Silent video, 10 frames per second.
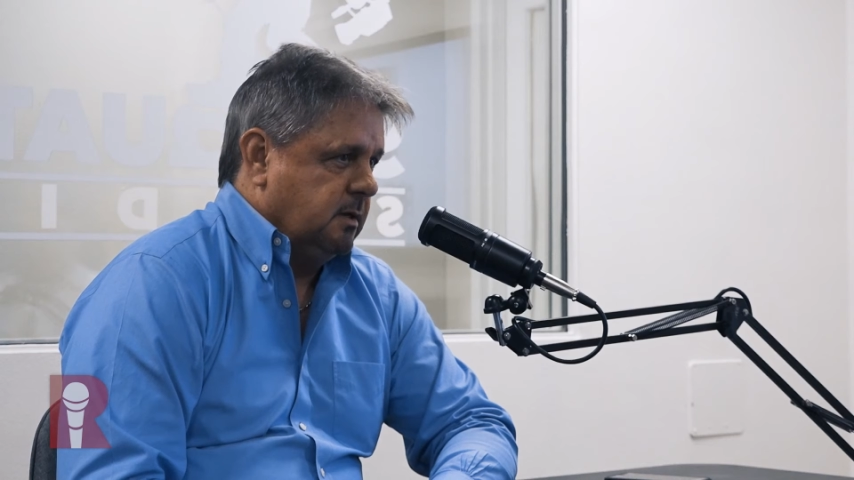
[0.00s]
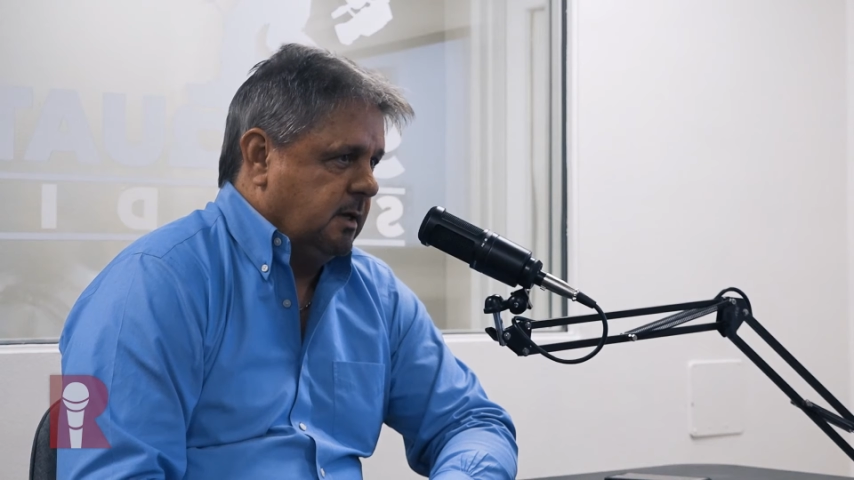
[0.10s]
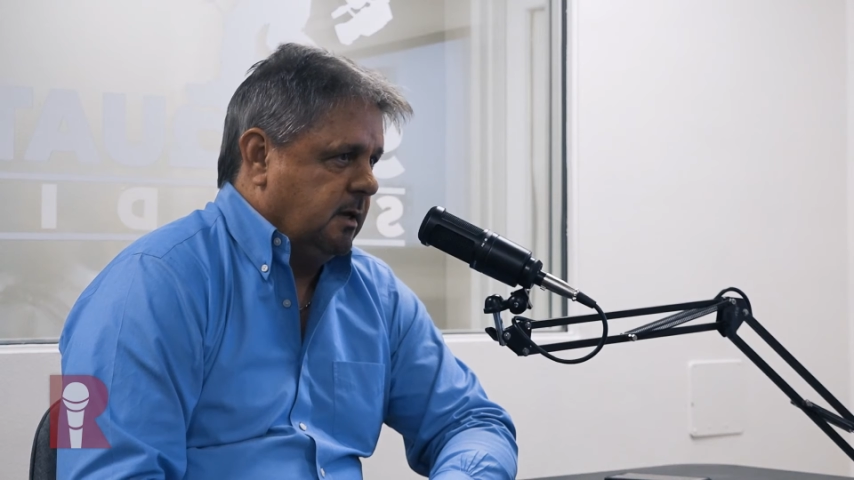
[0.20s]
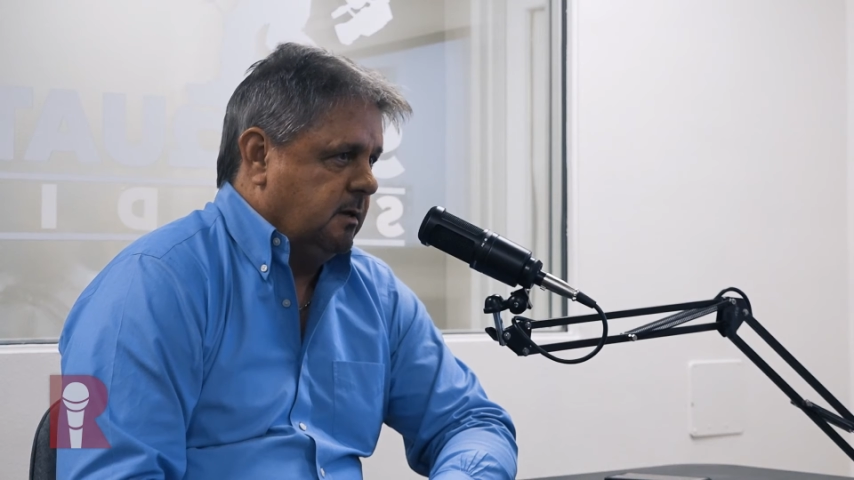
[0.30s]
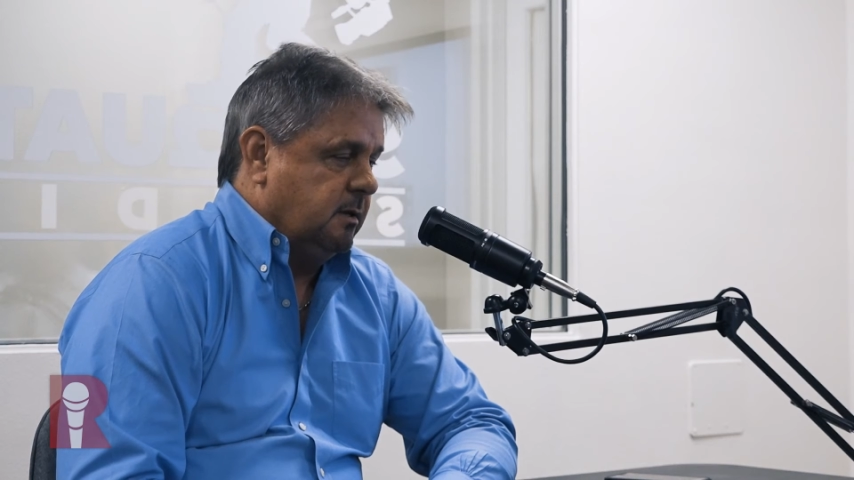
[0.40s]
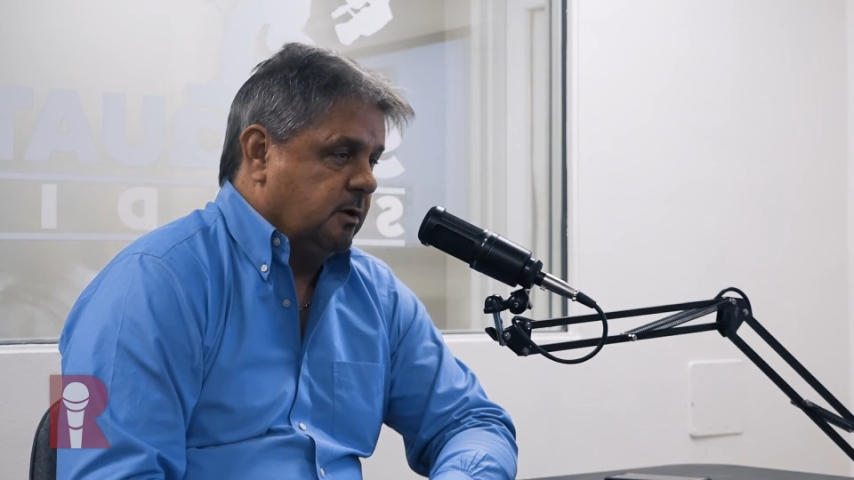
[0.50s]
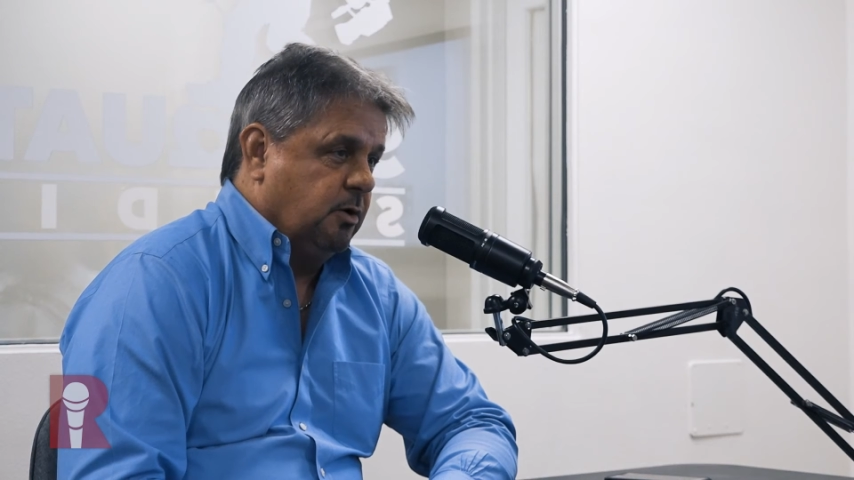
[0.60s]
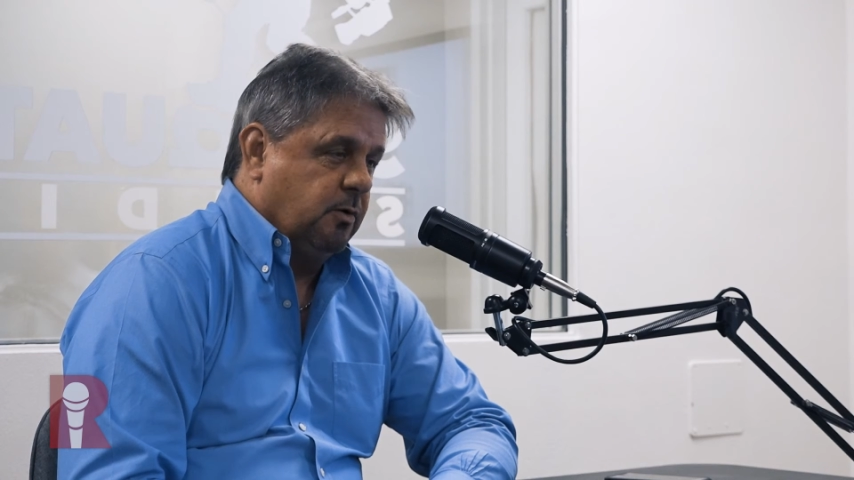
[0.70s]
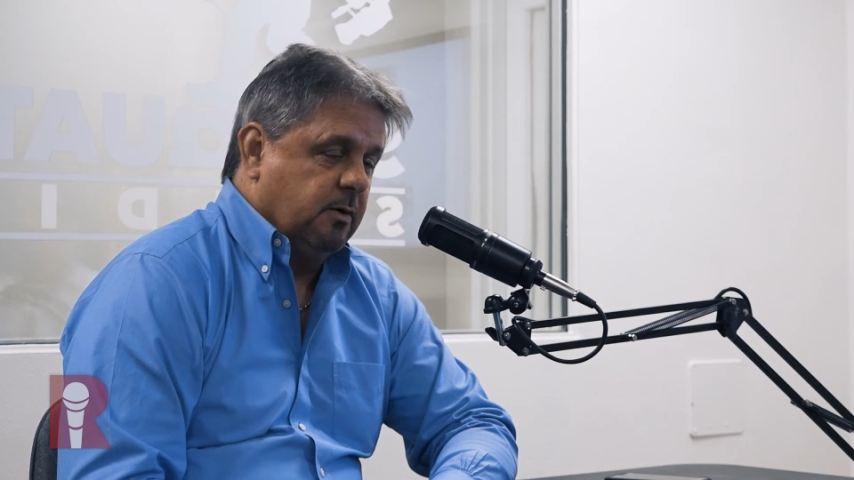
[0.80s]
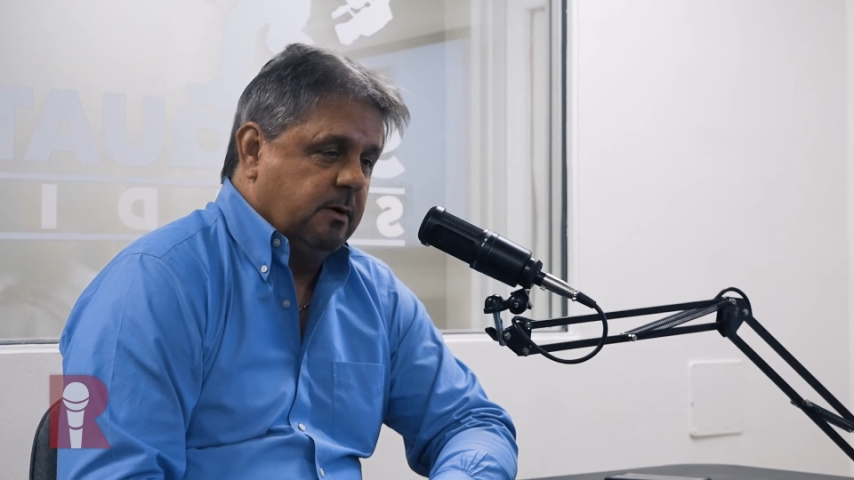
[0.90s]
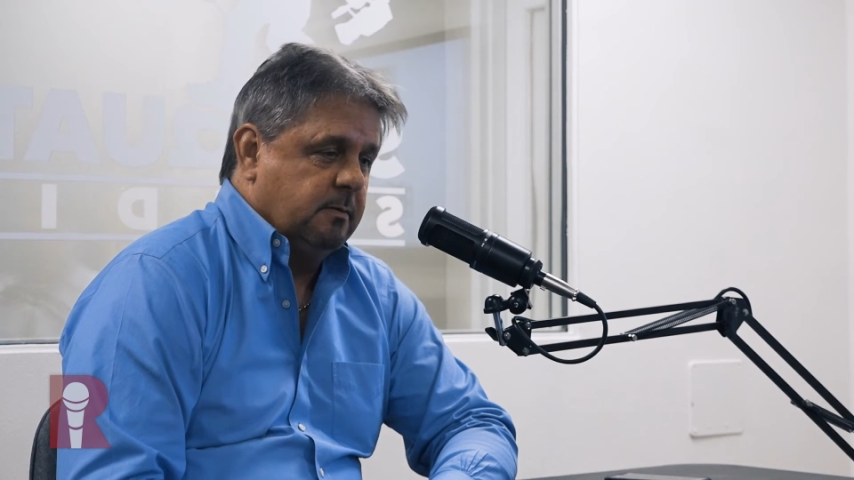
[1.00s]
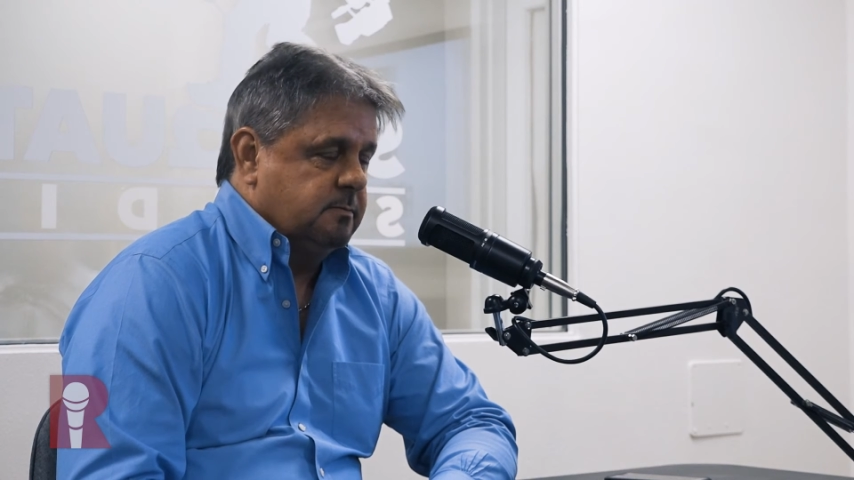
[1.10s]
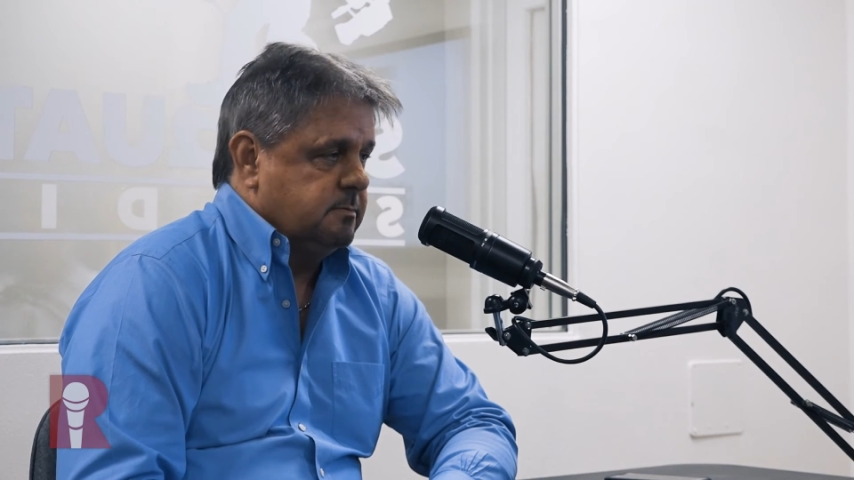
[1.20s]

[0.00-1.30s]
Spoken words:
And in the current